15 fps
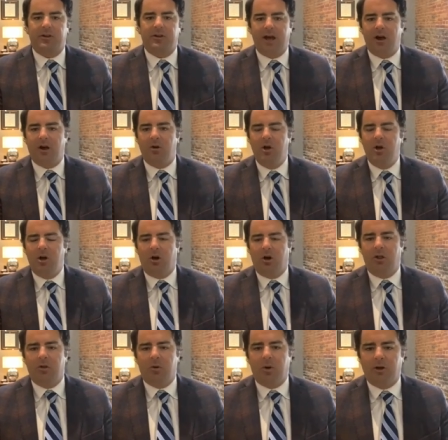now, or
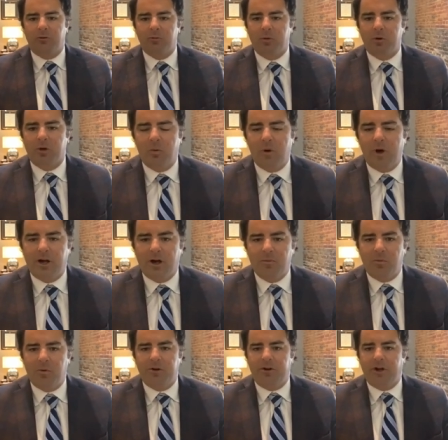otherwise we're going to wake
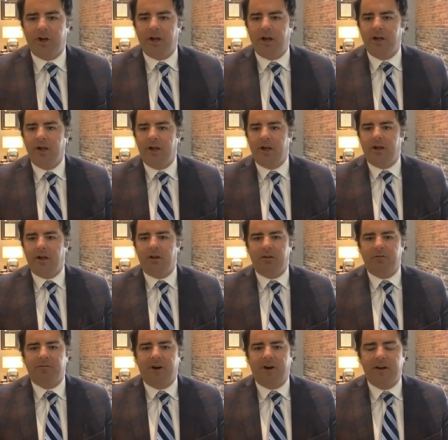up one day and,
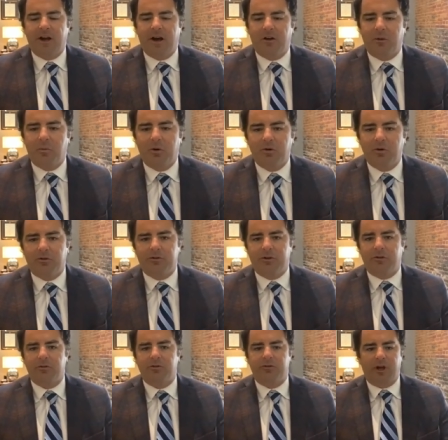and, find out that we're the
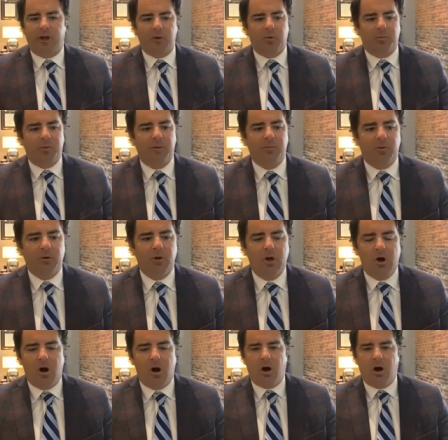southern state where people
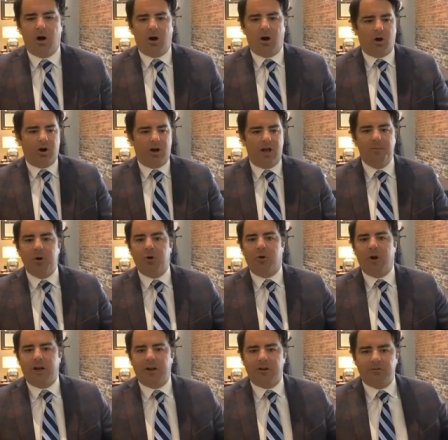uh, are
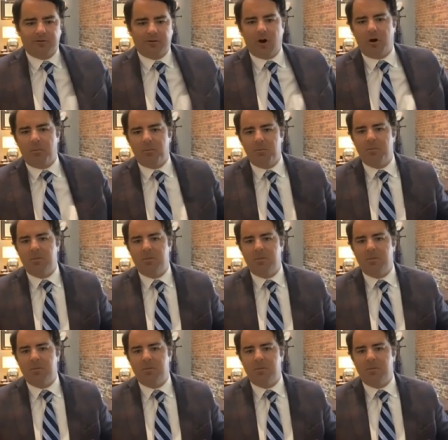immigrating from.